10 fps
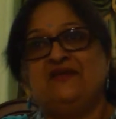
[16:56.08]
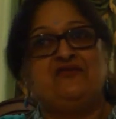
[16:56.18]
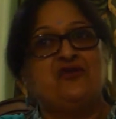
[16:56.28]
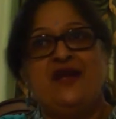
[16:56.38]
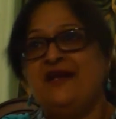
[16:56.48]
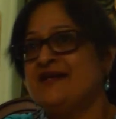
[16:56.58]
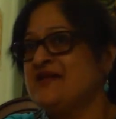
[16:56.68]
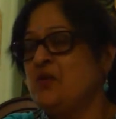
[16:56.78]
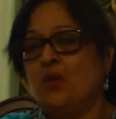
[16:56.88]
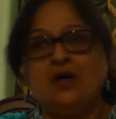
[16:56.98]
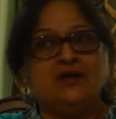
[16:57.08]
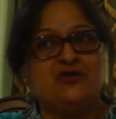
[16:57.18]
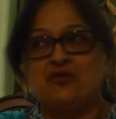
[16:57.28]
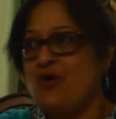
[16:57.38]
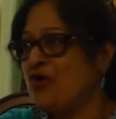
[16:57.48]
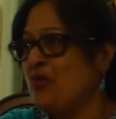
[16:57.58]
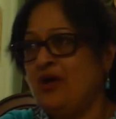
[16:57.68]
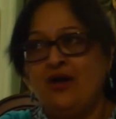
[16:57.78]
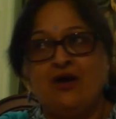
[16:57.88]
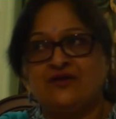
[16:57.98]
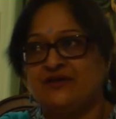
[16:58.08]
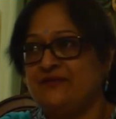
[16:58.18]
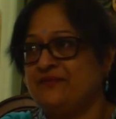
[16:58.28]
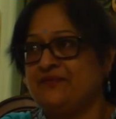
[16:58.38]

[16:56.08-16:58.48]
If today doesn't work, tomorrow will not.